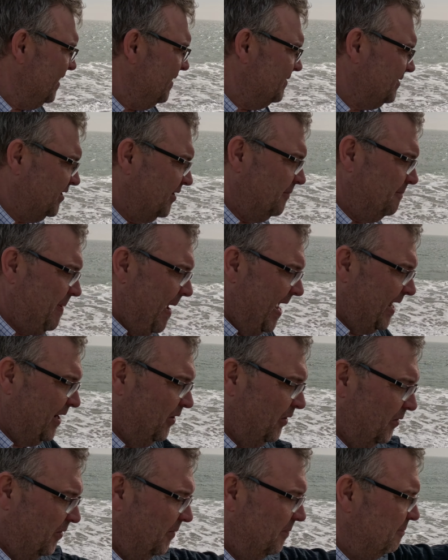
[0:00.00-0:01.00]
sort of
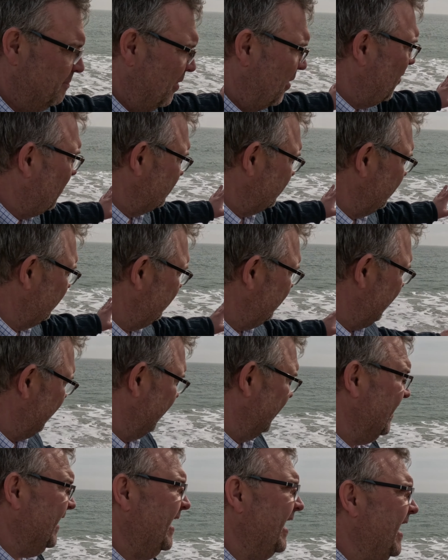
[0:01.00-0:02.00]
paddle boarder
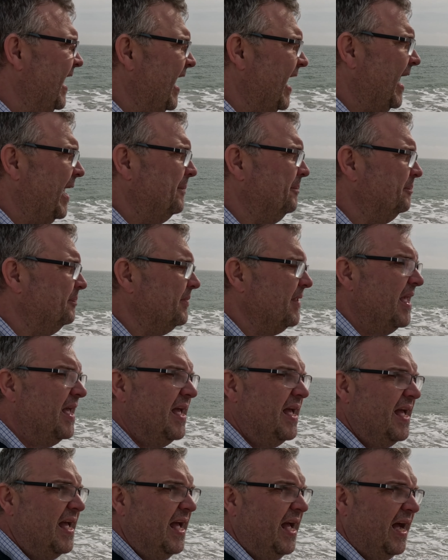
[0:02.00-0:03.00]
thing,
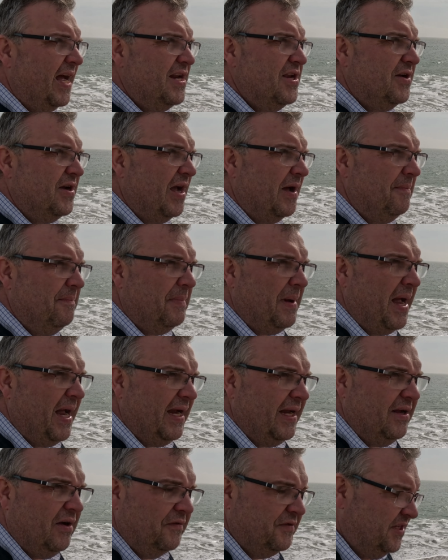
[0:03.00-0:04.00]
and you come back,
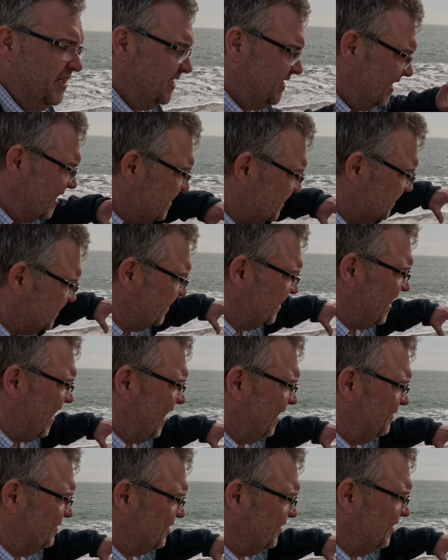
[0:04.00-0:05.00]
obviously it's Easter
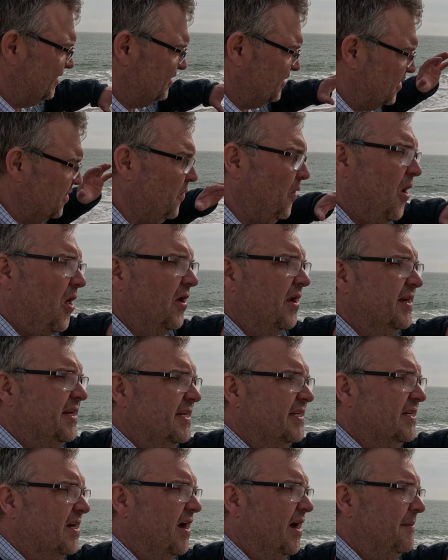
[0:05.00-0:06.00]
now, so it's school holiday
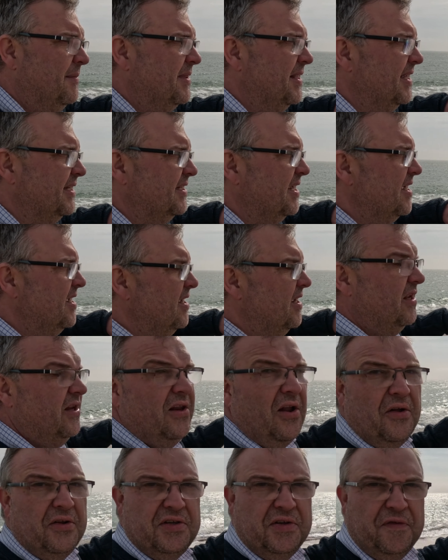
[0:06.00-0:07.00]
time, and there's
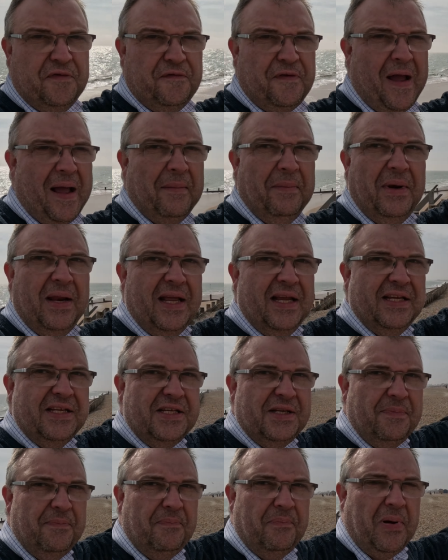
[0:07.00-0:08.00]
lots of
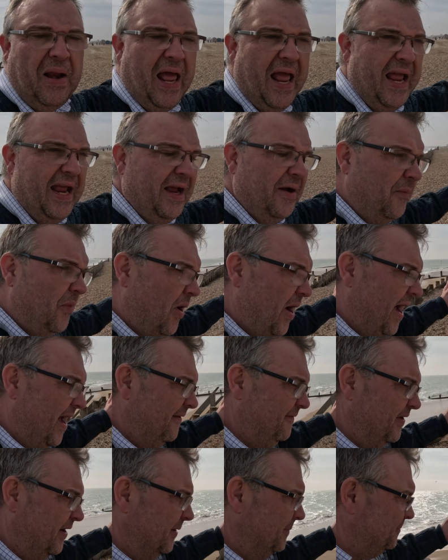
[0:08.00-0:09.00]
families playing and what
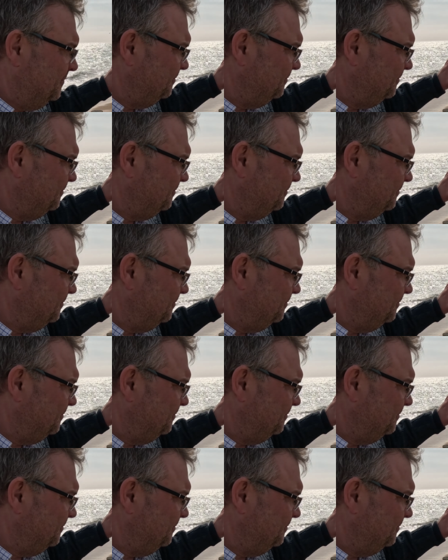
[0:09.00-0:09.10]
have you,